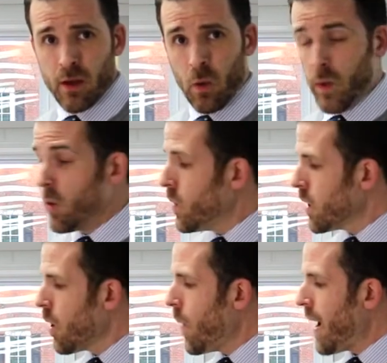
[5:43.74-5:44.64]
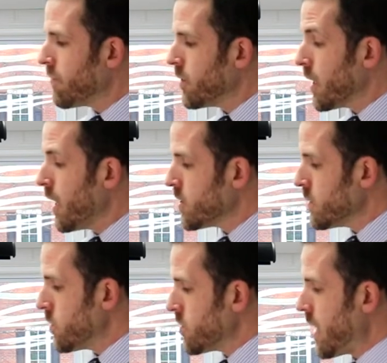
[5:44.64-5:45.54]
We don't want to go after the
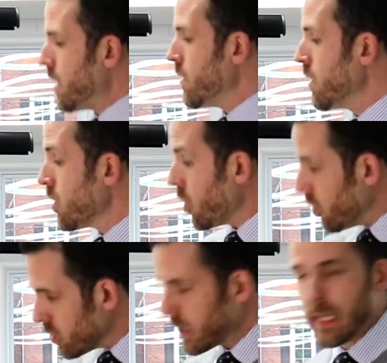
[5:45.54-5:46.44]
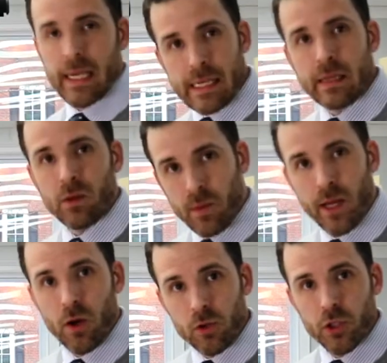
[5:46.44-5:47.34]
customers that are currently in the
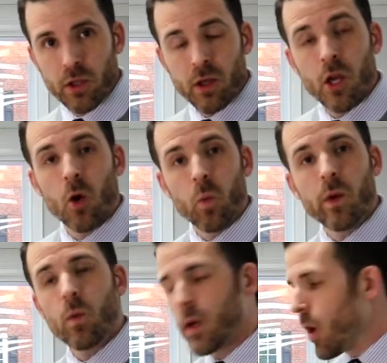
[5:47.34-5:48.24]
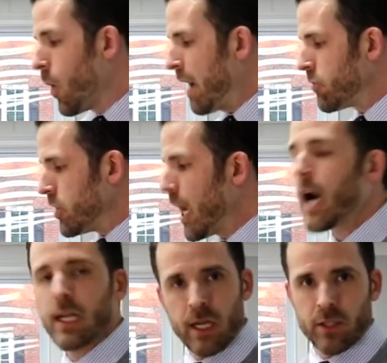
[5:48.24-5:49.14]
red ocean. We want to go after
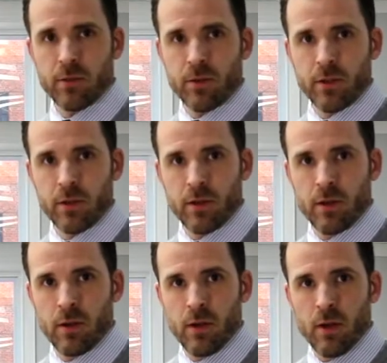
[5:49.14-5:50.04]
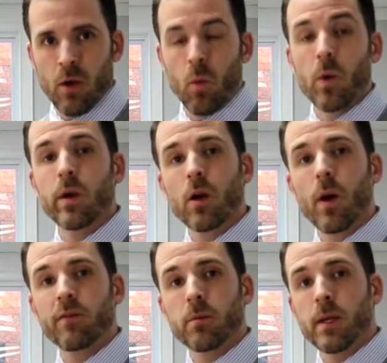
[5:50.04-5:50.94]
non-customers. We want to
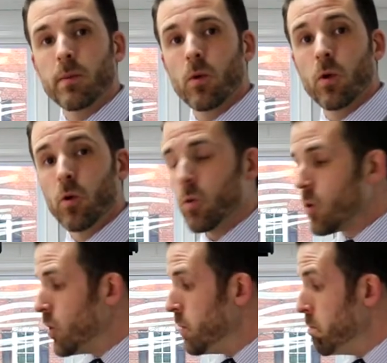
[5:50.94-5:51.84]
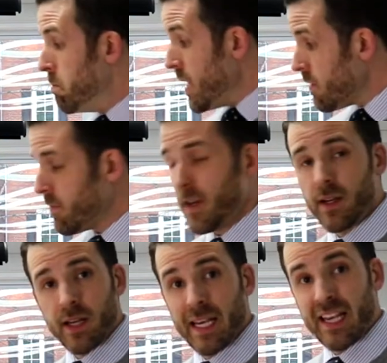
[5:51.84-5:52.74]
go after people who could
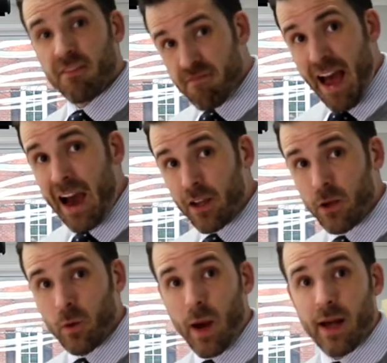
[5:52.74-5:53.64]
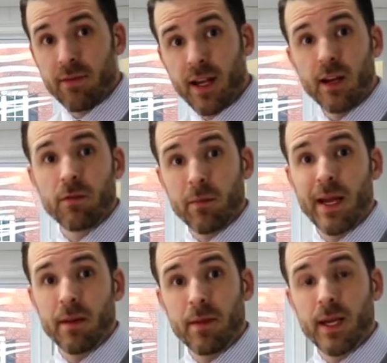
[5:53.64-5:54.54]
benefit and get value out of getting from
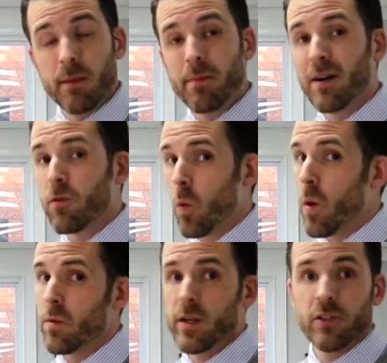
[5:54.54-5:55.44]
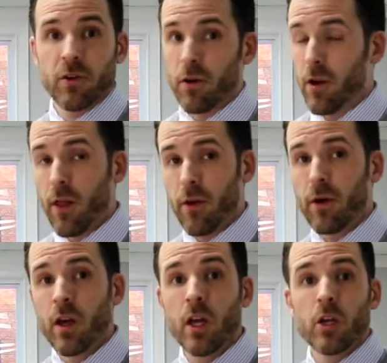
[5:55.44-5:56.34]
A to B, but for one reason or
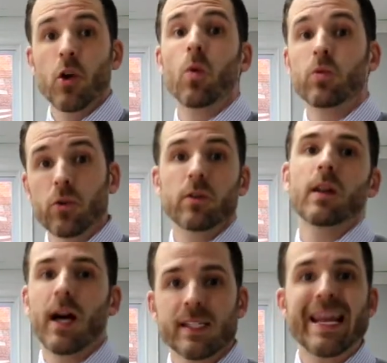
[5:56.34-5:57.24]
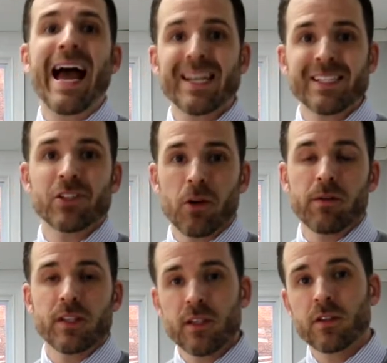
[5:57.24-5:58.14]
another don't utilize taxi
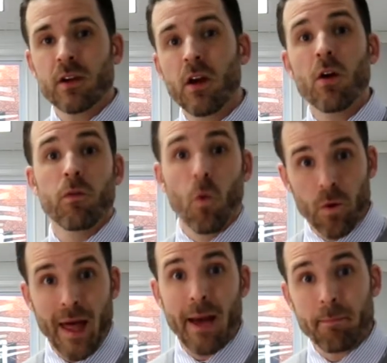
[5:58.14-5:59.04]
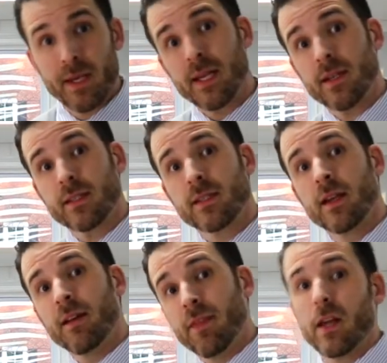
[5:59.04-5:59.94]
services for that because
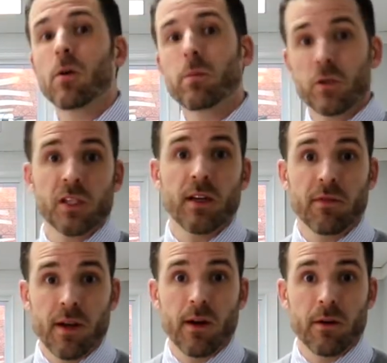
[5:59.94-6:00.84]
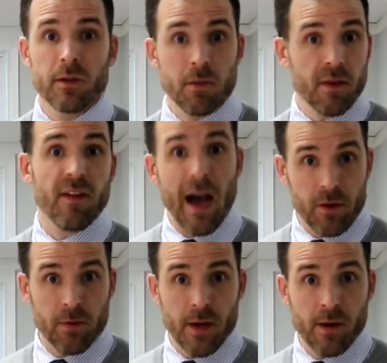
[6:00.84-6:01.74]
they don't perceive there to be
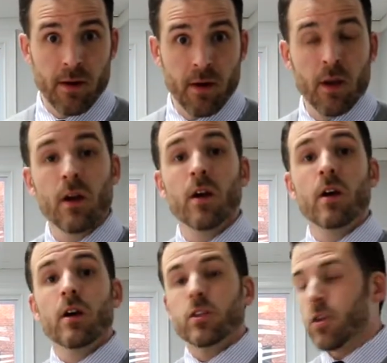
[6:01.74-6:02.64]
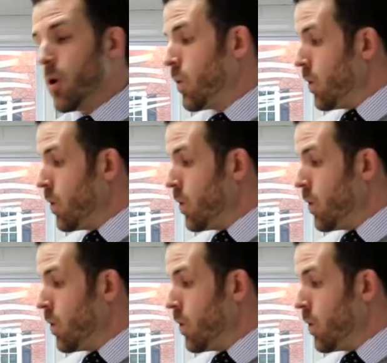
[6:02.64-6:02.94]
value there. So